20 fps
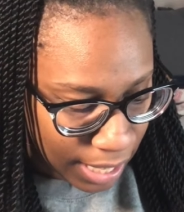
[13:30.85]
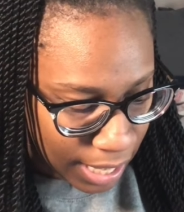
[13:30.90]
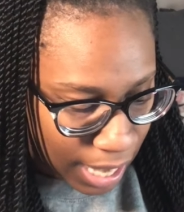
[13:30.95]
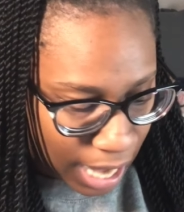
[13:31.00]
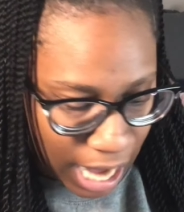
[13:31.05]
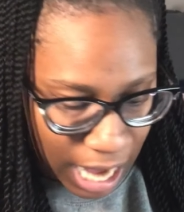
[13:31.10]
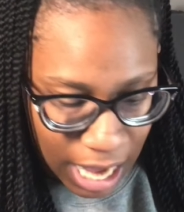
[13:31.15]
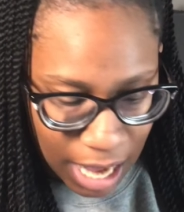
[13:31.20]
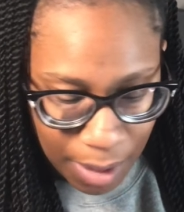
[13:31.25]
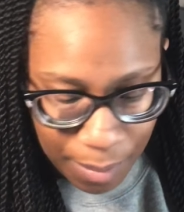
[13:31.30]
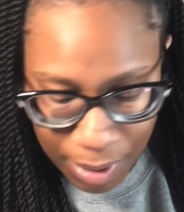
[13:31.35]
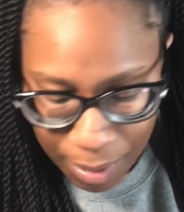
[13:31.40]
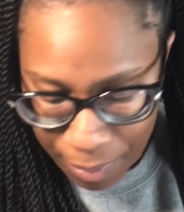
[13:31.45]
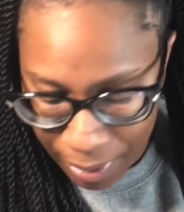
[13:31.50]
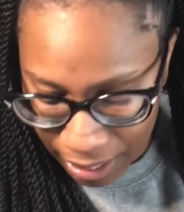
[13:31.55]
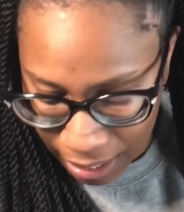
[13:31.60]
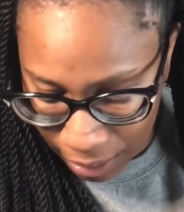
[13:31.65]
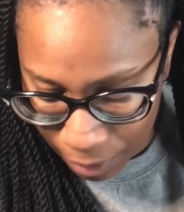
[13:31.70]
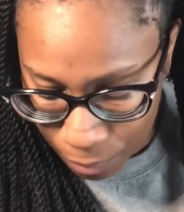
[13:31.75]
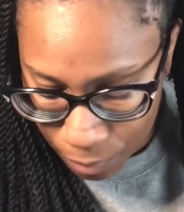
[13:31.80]

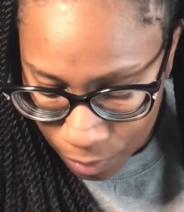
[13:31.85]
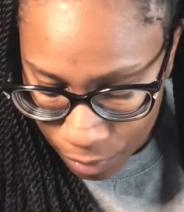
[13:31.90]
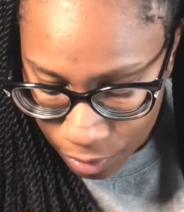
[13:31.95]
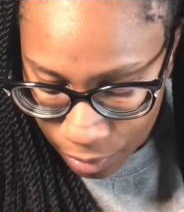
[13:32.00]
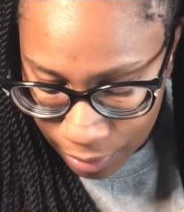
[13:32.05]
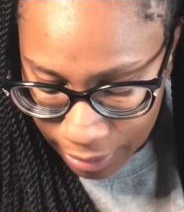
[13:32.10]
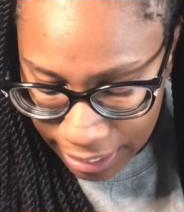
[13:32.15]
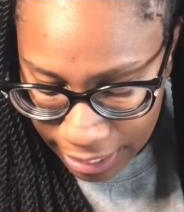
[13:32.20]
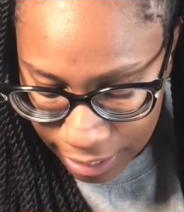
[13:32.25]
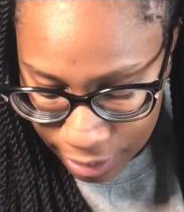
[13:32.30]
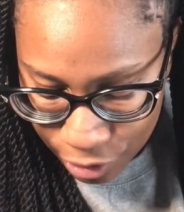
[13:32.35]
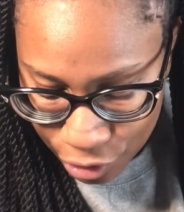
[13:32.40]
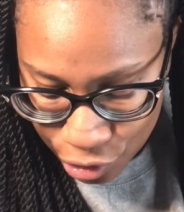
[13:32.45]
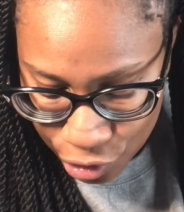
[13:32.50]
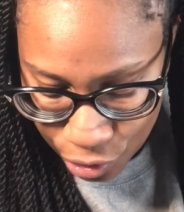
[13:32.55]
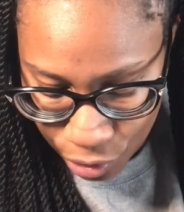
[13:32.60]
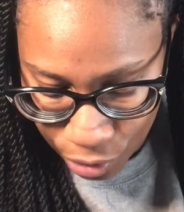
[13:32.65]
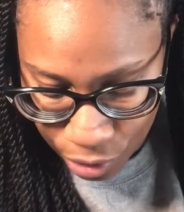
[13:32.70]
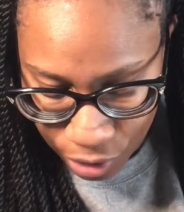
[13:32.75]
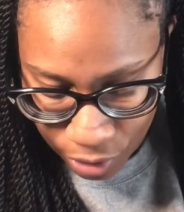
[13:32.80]
But I will go ahead and
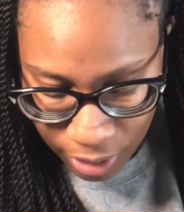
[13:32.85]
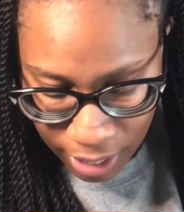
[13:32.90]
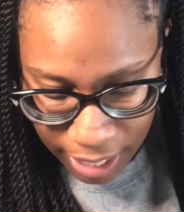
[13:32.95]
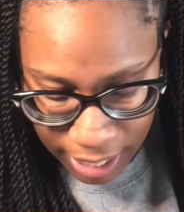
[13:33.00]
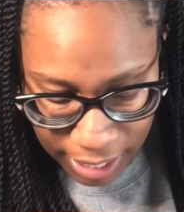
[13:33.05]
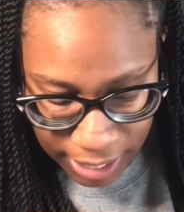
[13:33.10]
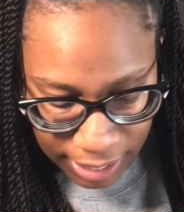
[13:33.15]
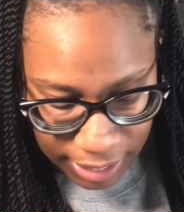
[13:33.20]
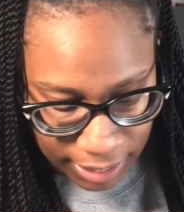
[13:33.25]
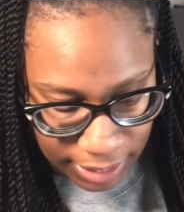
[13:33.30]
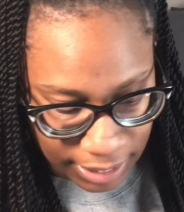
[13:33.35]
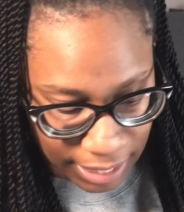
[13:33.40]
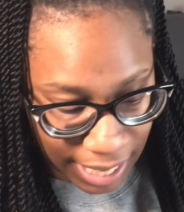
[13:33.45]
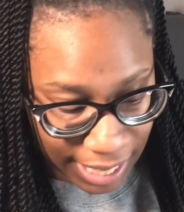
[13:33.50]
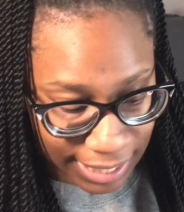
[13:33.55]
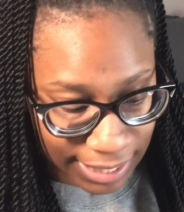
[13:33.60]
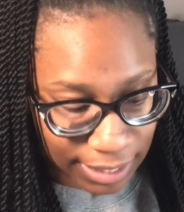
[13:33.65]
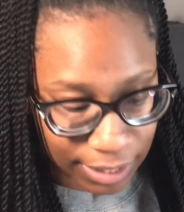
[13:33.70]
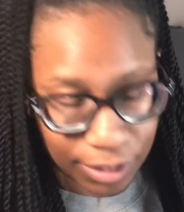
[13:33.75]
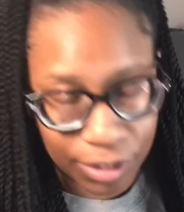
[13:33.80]
show you guys. I
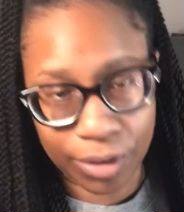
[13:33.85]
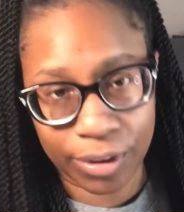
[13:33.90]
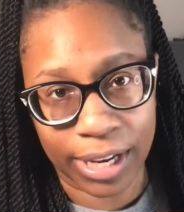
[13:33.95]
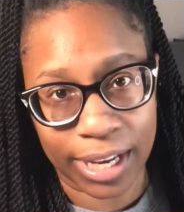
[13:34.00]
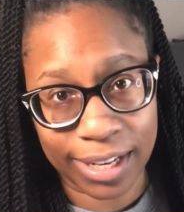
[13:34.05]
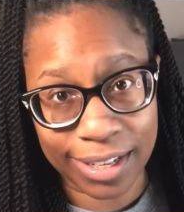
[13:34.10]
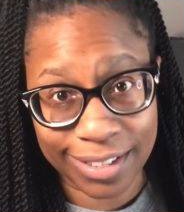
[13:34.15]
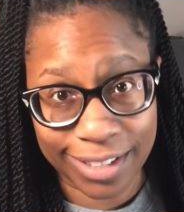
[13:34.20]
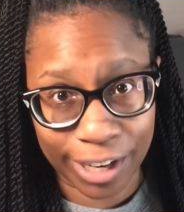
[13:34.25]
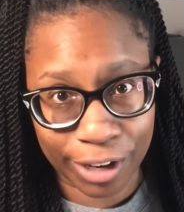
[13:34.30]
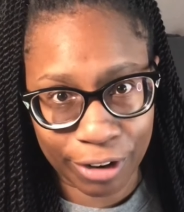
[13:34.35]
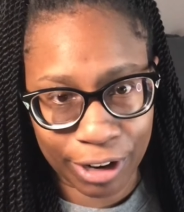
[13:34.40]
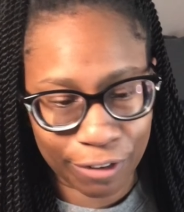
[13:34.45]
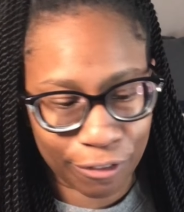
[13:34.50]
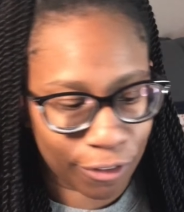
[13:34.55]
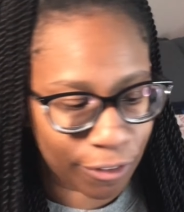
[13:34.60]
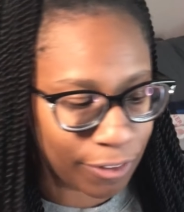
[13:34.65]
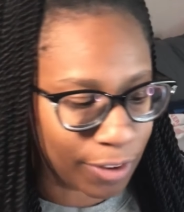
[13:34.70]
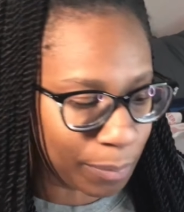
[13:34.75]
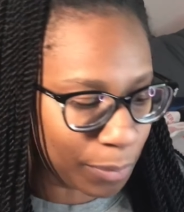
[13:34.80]
did go ahead and decorate
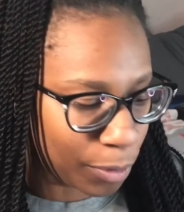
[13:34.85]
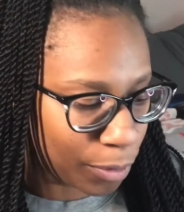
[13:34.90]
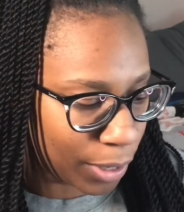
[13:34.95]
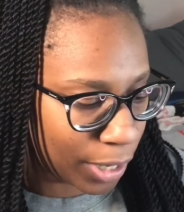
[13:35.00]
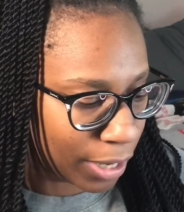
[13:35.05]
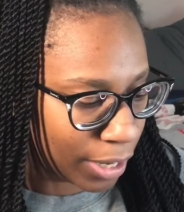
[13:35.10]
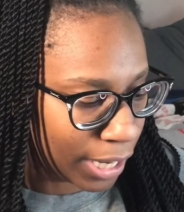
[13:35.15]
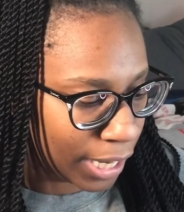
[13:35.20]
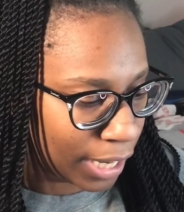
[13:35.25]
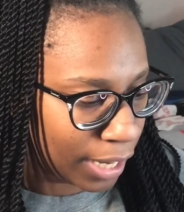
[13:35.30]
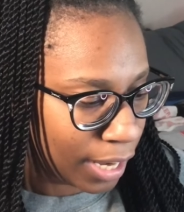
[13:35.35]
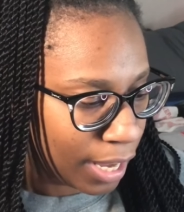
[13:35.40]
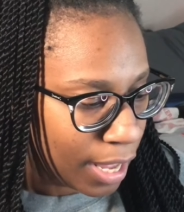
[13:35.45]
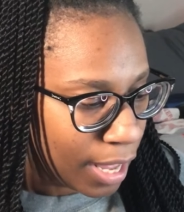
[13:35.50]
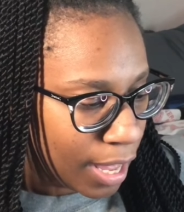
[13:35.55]
for February.